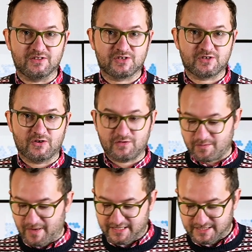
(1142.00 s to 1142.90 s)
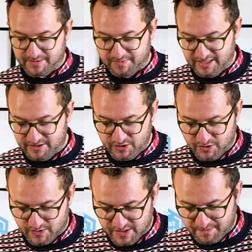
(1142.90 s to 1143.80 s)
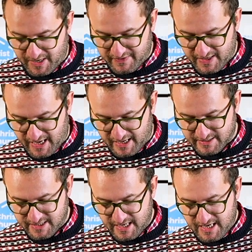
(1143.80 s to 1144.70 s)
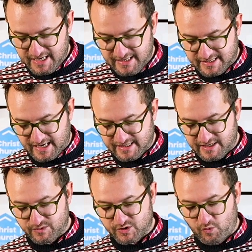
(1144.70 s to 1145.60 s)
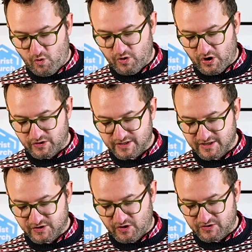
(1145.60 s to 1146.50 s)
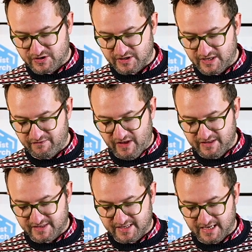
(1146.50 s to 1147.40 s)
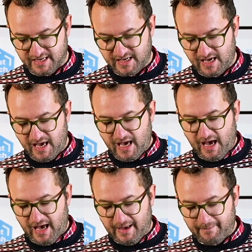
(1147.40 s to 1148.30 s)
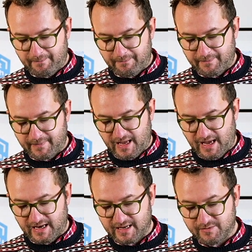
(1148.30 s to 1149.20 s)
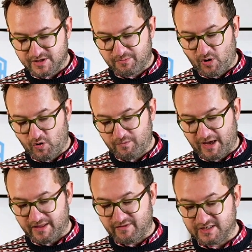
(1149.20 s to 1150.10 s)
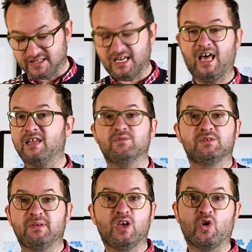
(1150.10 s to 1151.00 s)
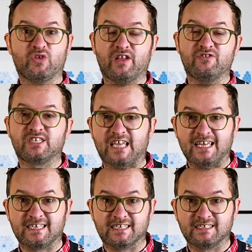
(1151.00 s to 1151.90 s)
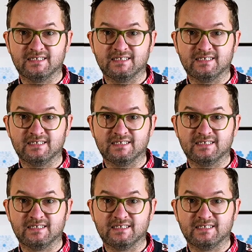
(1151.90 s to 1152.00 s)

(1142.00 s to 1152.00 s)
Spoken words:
at the start of the passage, but did you notice by the end, he says he was worn out, exhausted, he felt sick, and he was appalled by the vision, and it was beyond understanding.